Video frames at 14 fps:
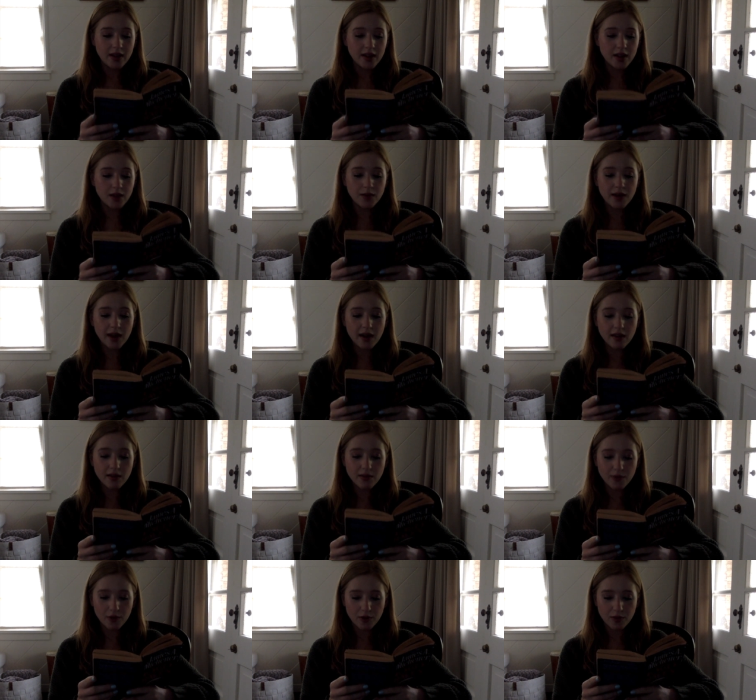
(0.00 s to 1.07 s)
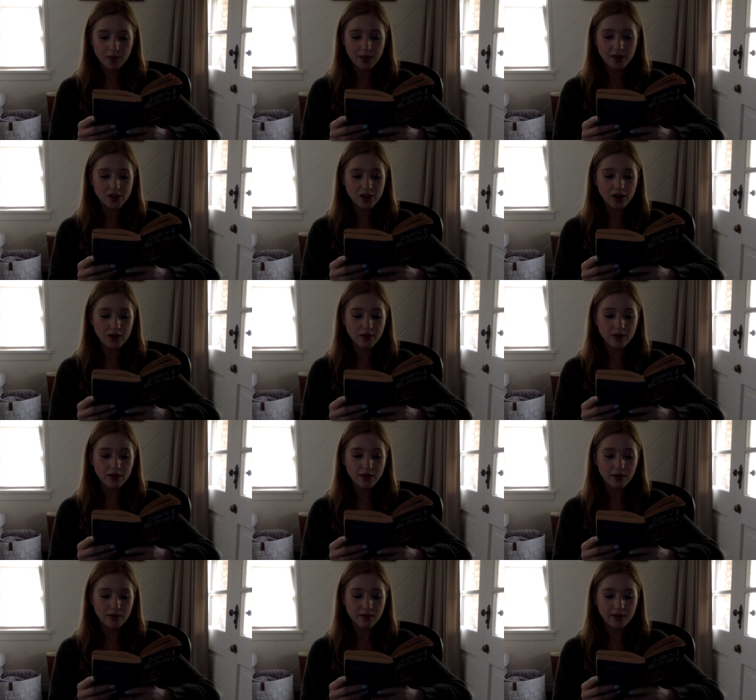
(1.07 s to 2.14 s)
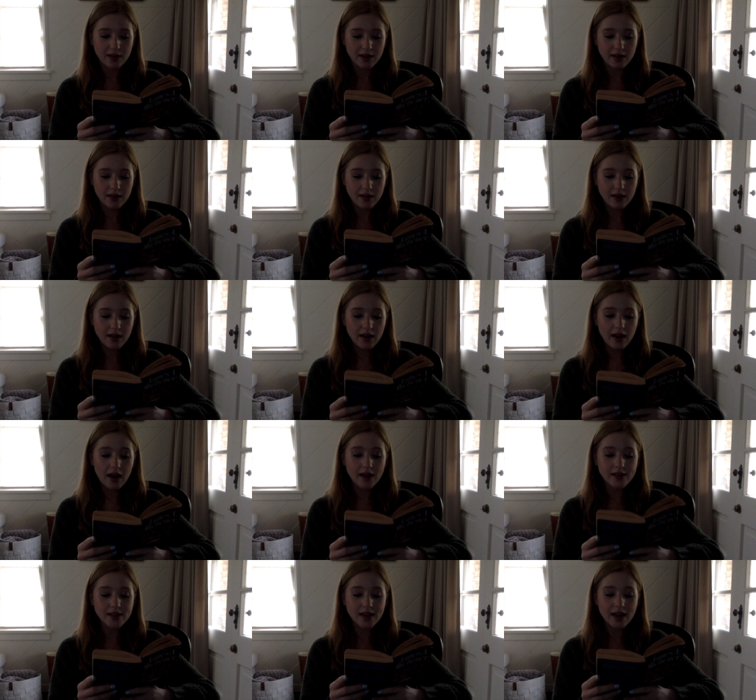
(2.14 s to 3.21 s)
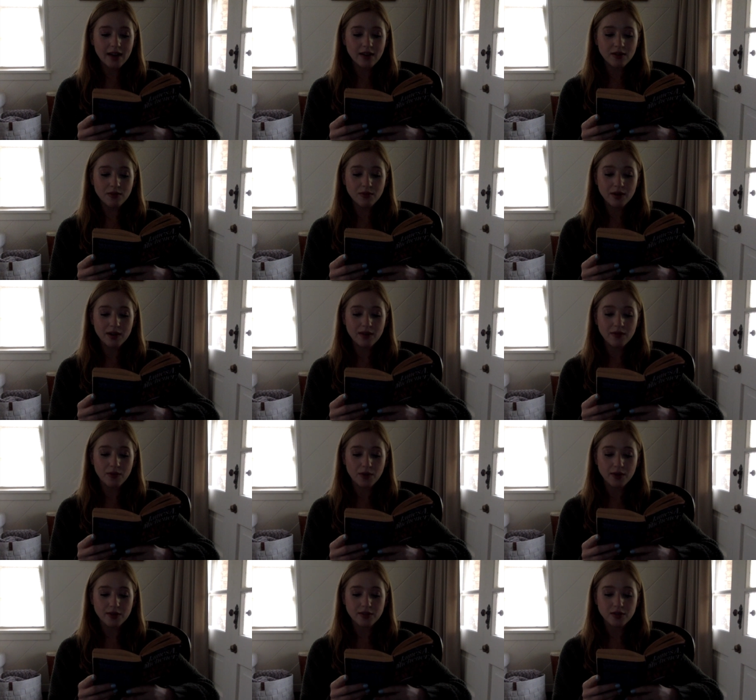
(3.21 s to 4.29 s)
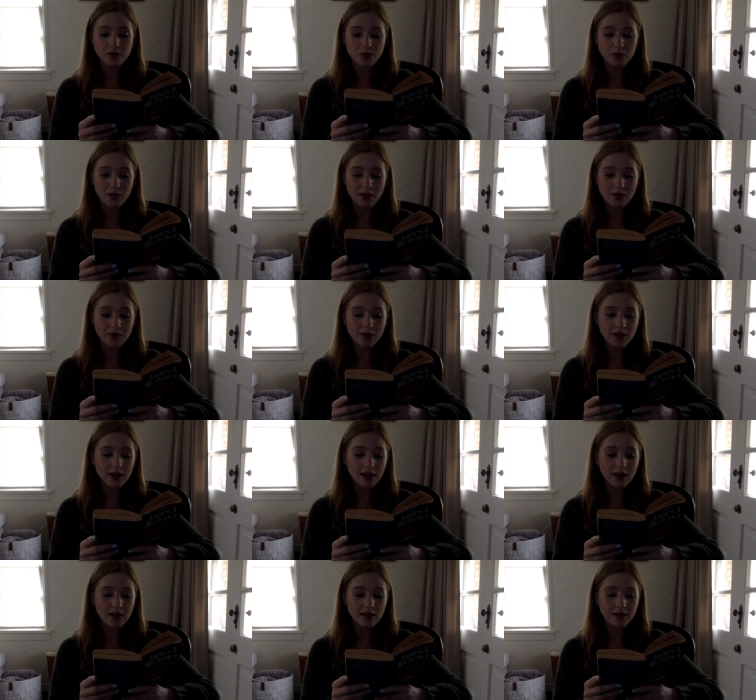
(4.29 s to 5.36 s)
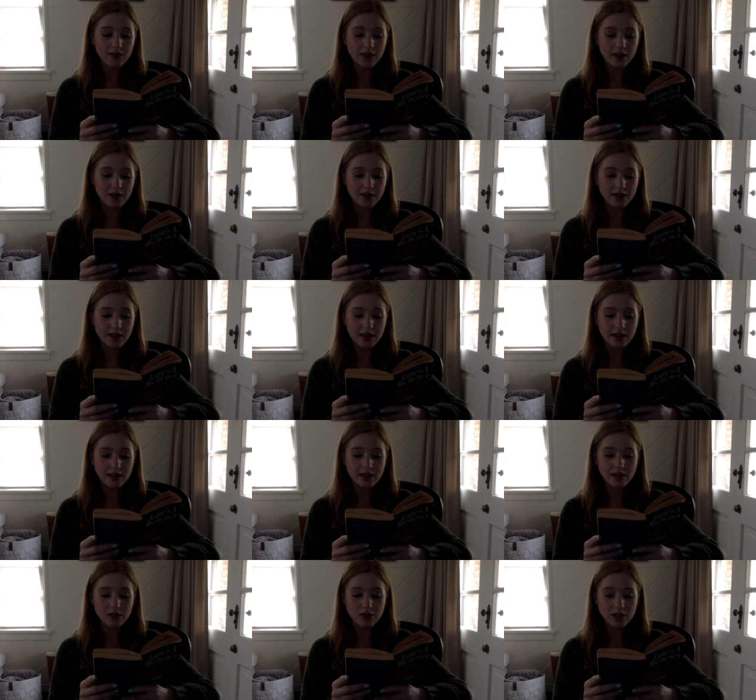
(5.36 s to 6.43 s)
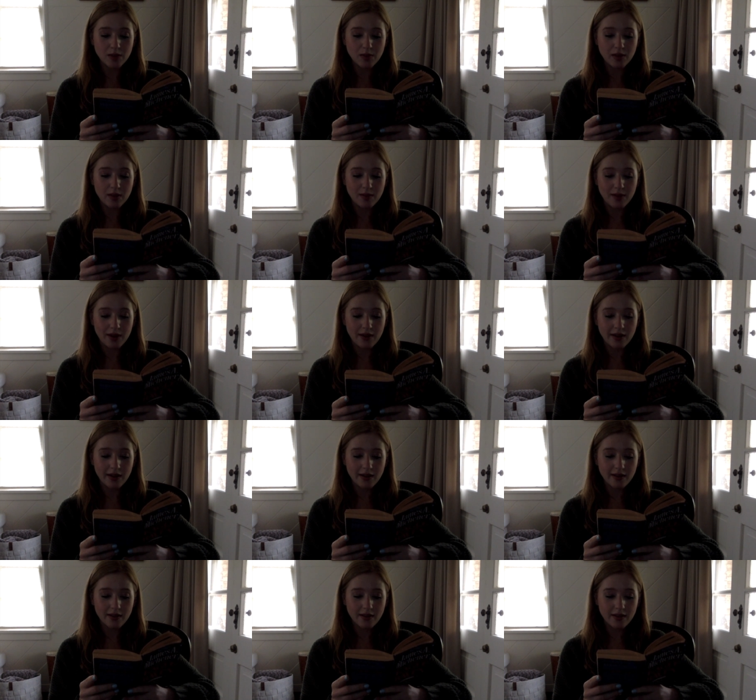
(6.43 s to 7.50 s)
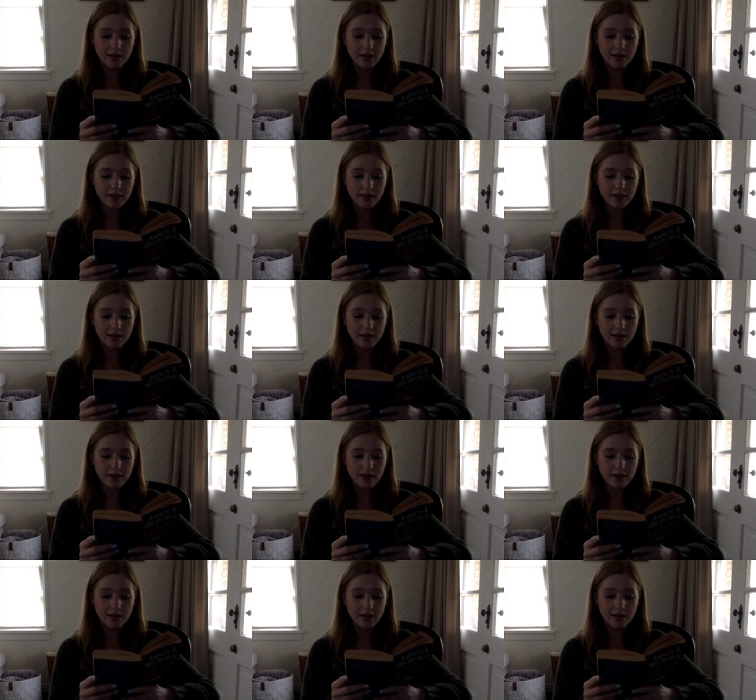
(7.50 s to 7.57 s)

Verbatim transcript: He would henceforth be General Houston, a title reinforced through bravery in the field and leadership in the barracks.